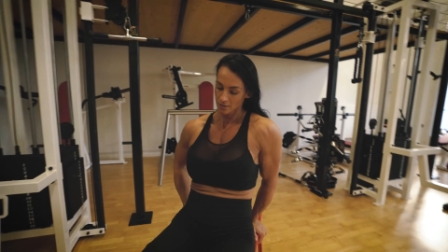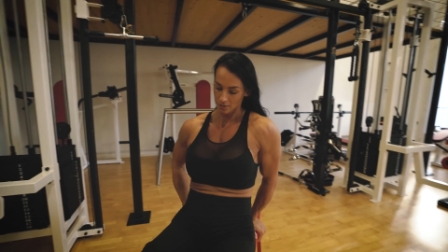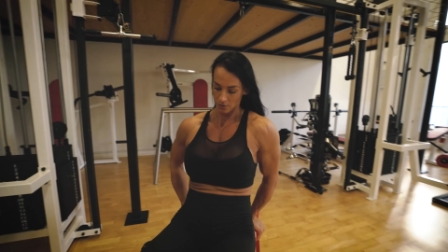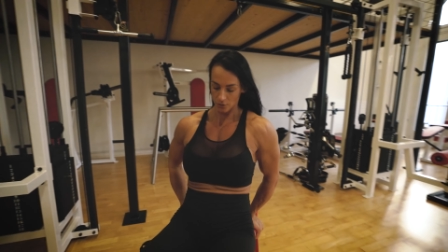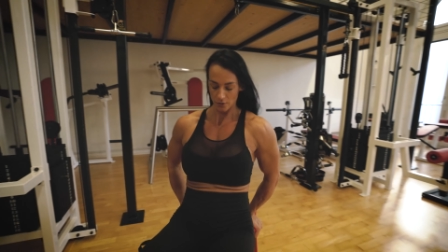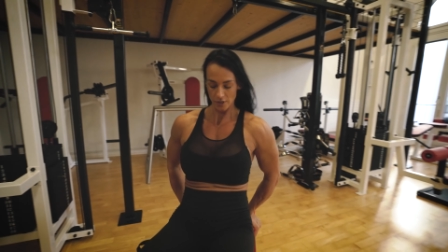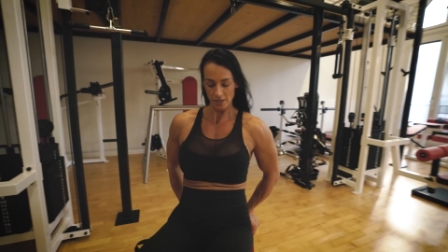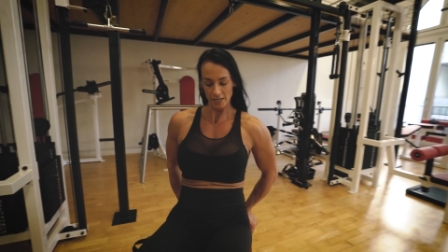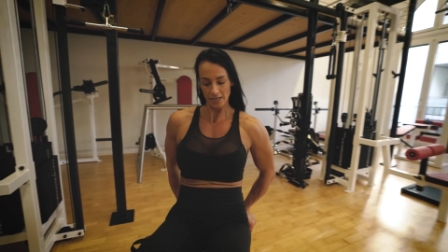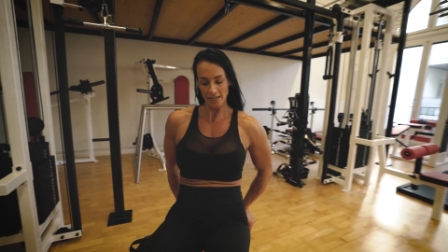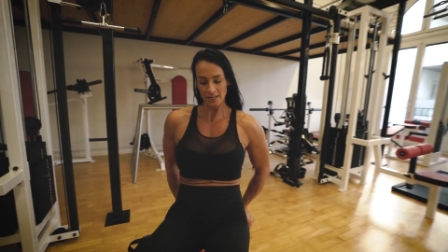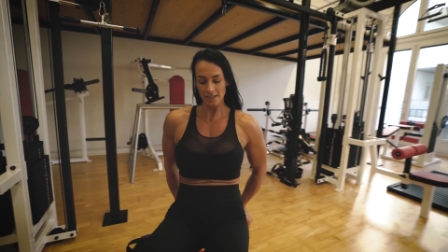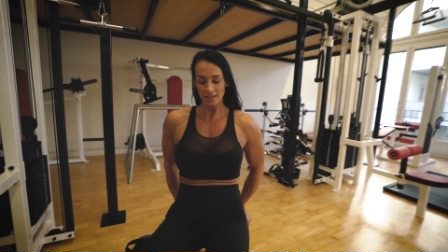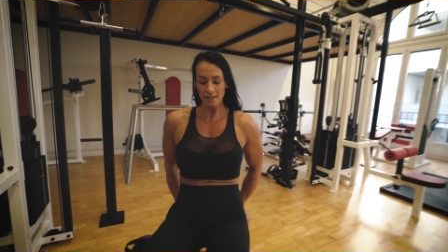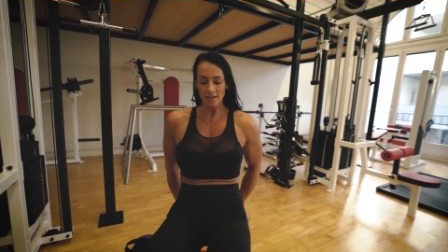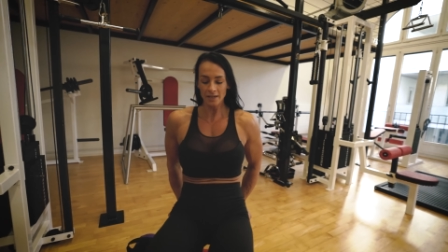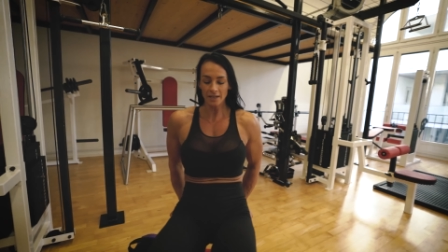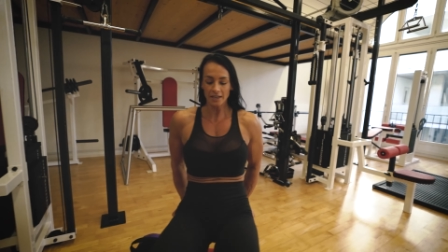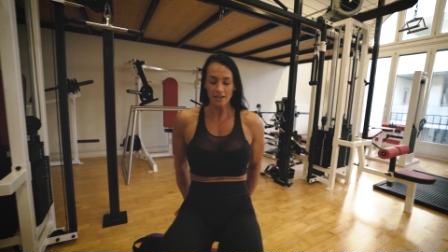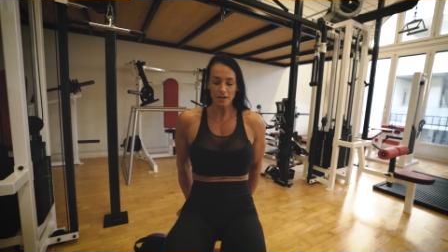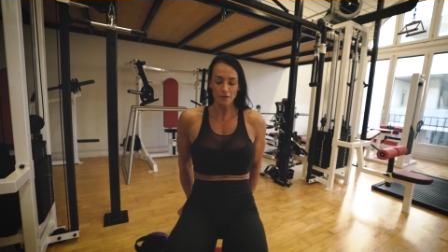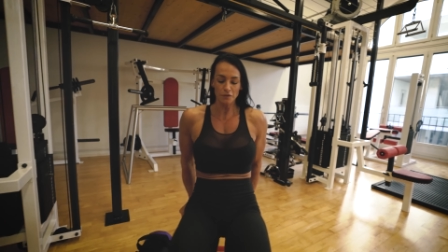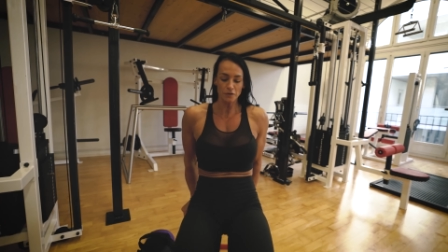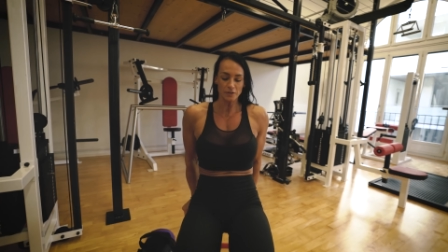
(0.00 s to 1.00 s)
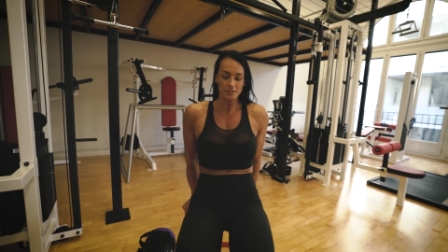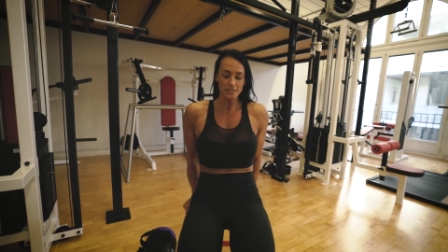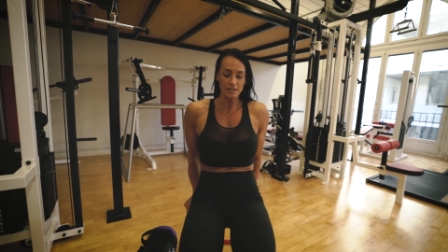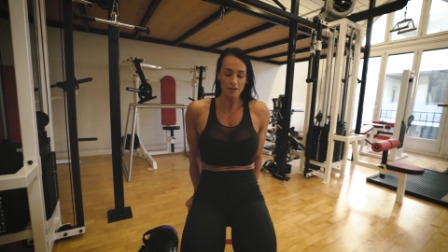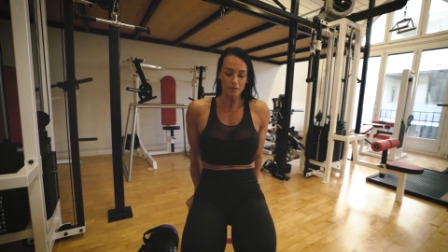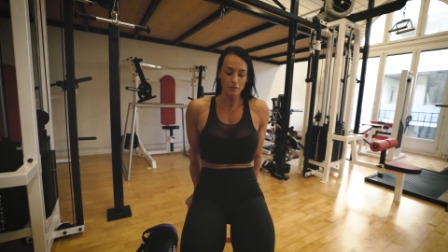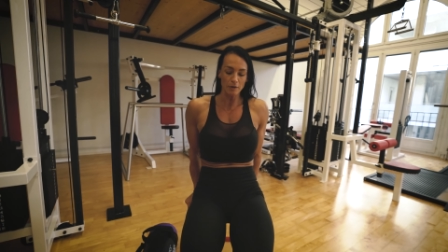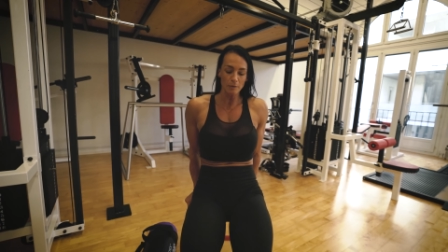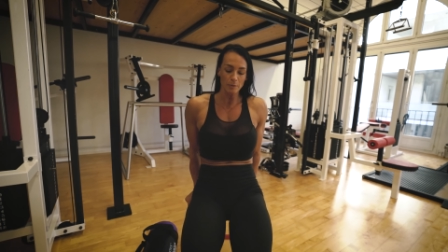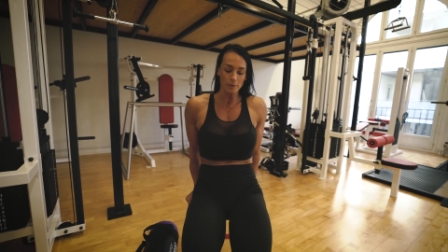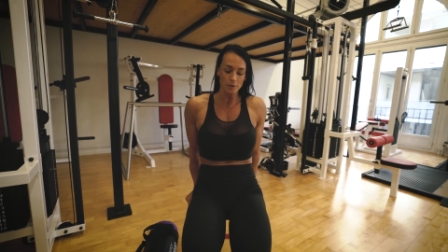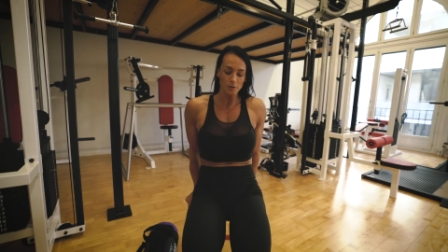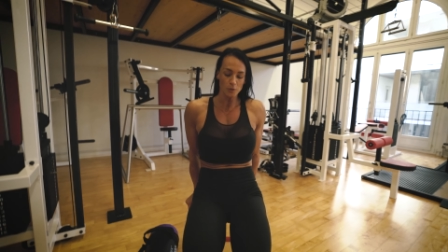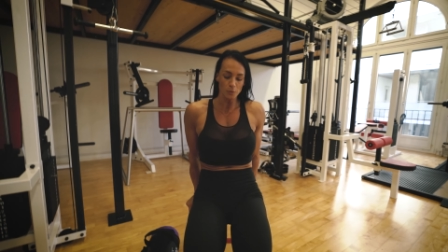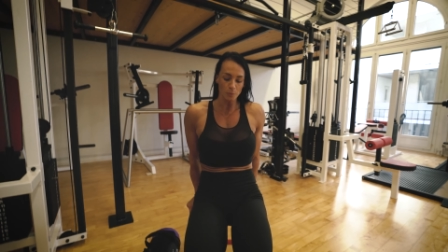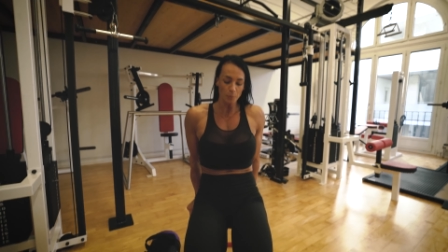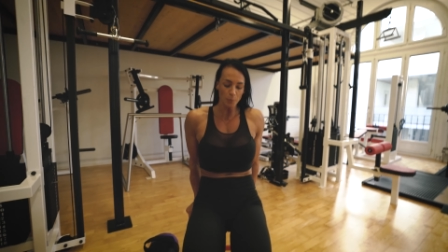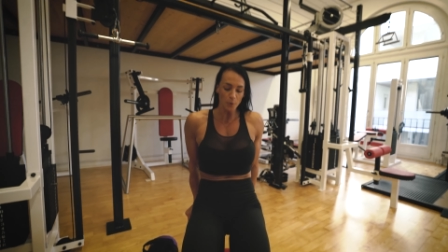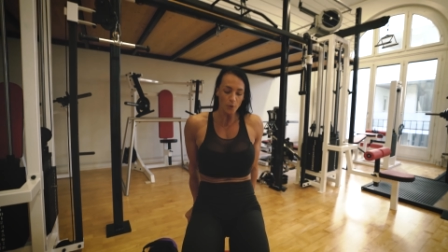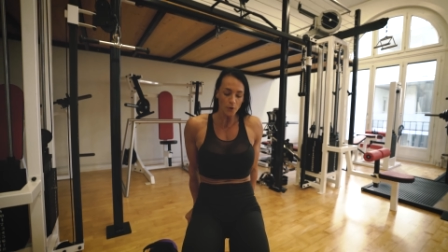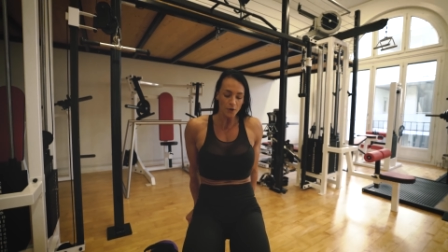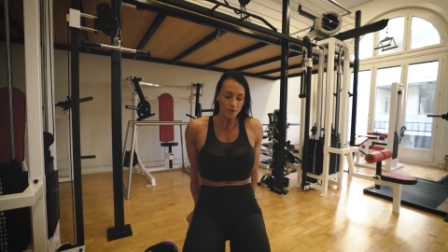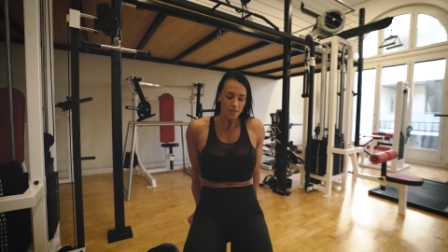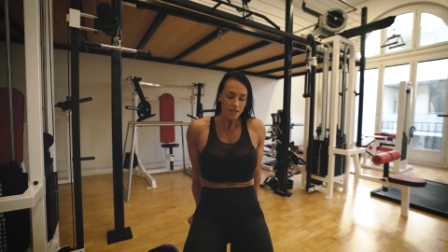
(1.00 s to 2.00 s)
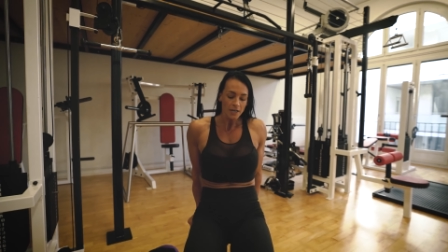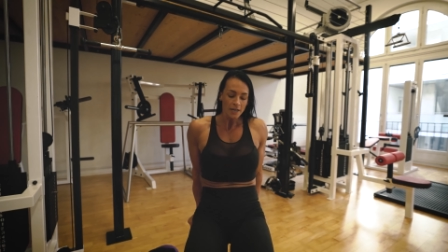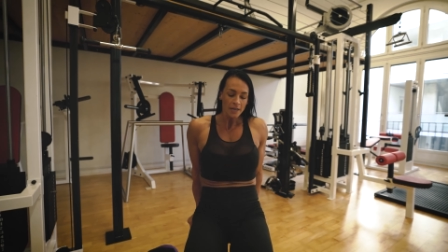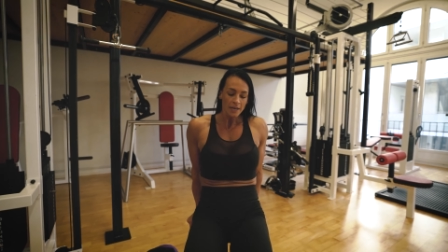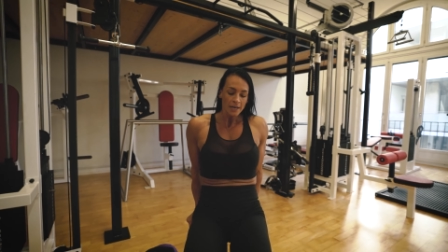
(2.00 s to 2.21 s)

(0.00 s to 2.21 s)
so you can give yourself a little bit of support.